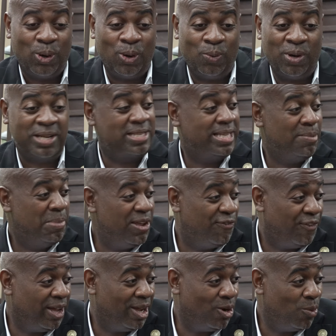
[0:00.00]
or want to see me
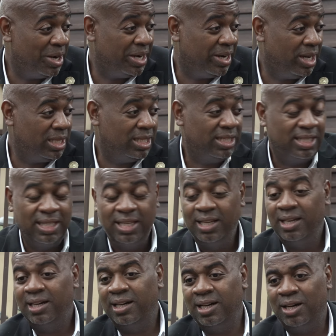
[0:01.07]
fail, one or the other,
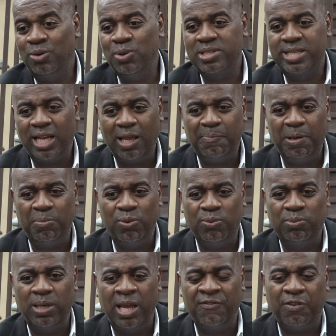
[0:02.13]
uh, who are telling people
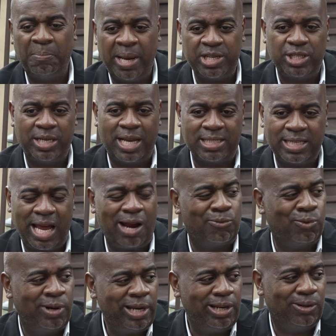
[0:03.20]
information that's not
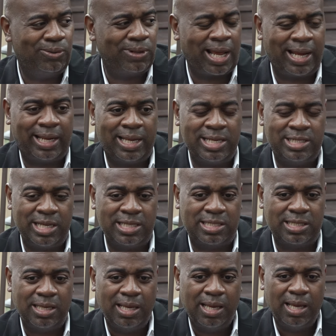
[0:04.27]
real. Like, it's
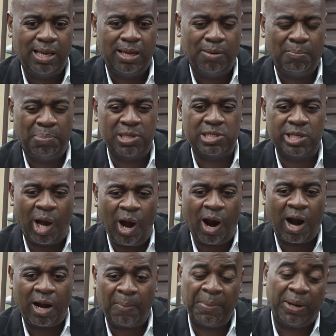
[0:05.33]
just
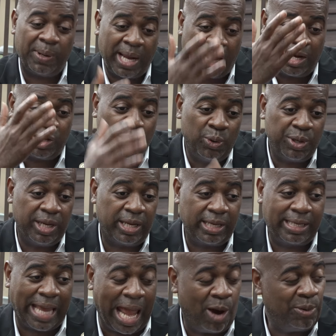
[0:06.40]
bizarre. I mean, we got a Union
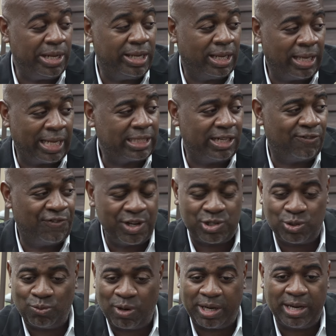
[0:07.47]
County elected
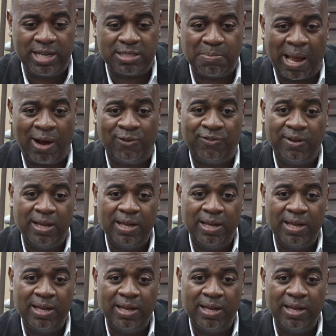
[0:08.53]
official running his mouth,